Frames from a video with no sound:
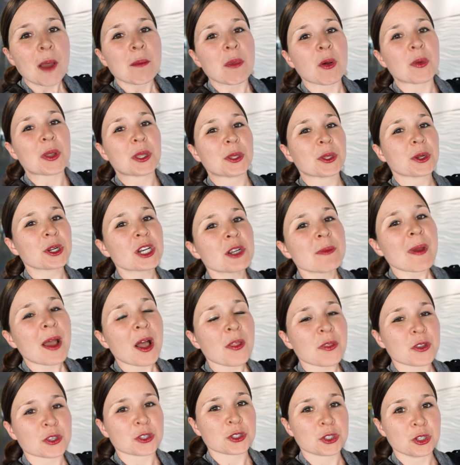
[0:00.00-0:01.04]
But we learned
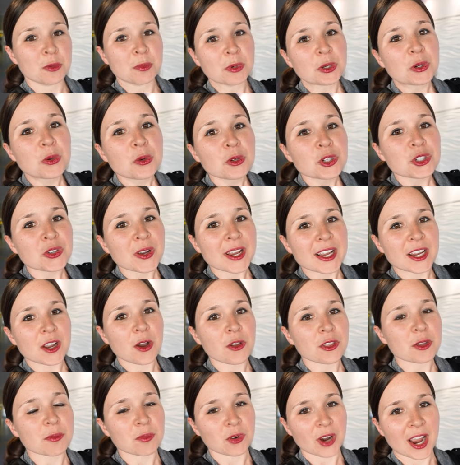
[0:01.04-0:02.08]
about this super cool train
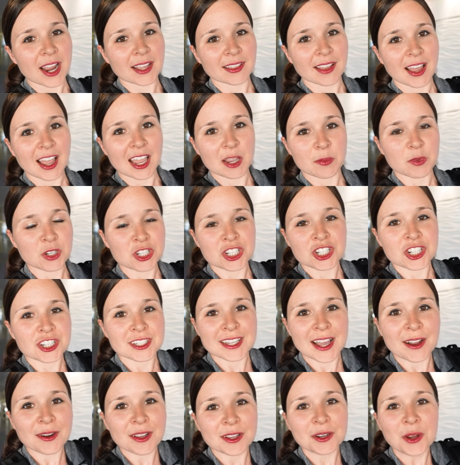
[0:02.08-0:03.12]
called the Brightline, which just
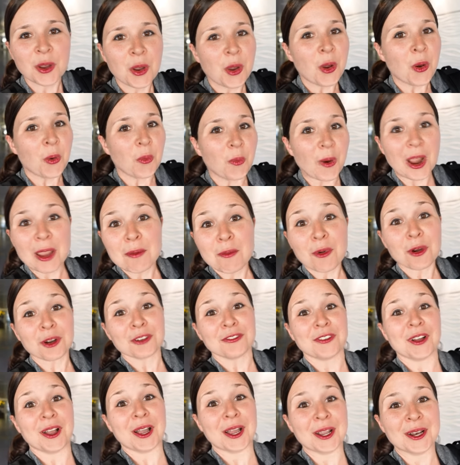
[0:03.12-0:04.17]
sounded way more
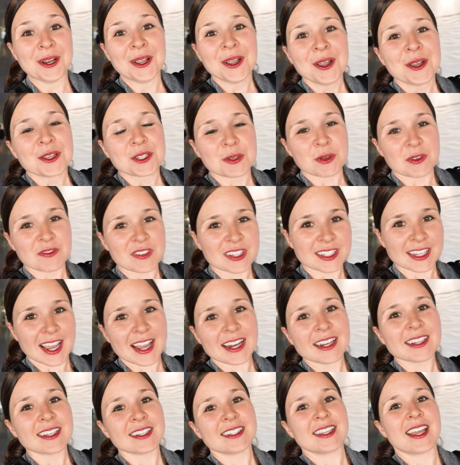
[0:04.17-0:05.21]
fun, so we've
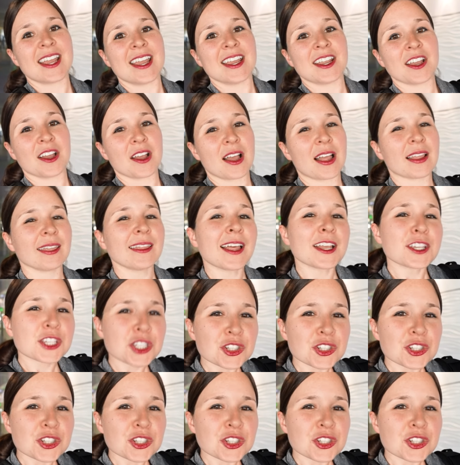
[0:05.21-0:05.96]
decided to take a less